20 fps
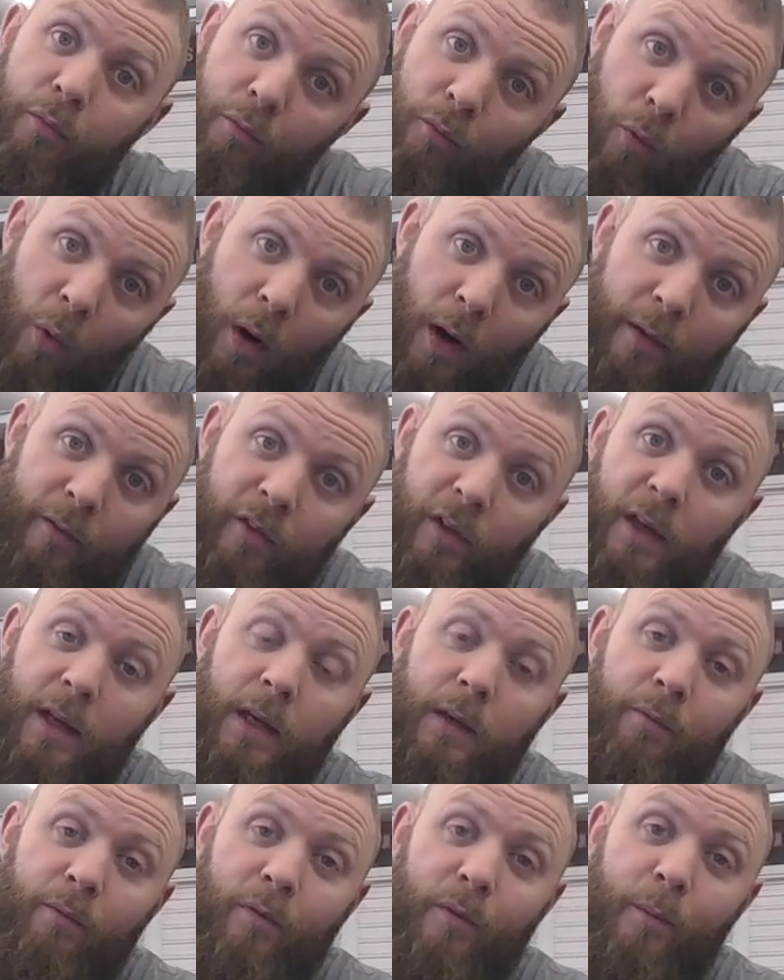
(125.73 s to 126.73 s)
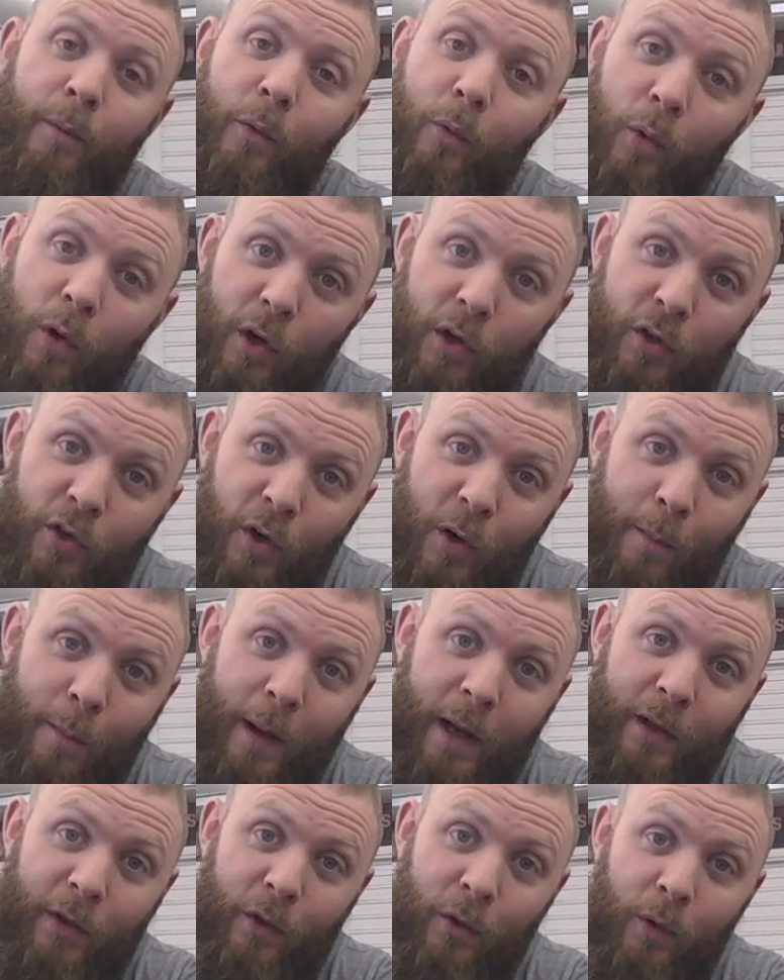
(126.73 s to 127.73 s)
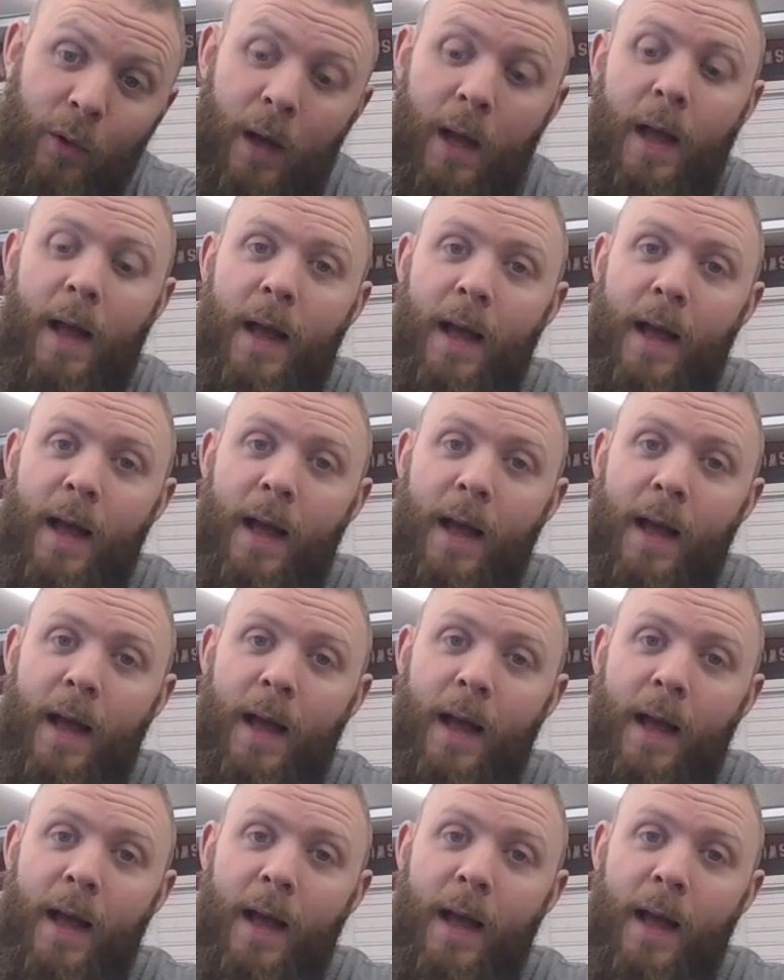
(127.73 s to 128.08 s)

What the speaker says: what I've taken from the workshop manual,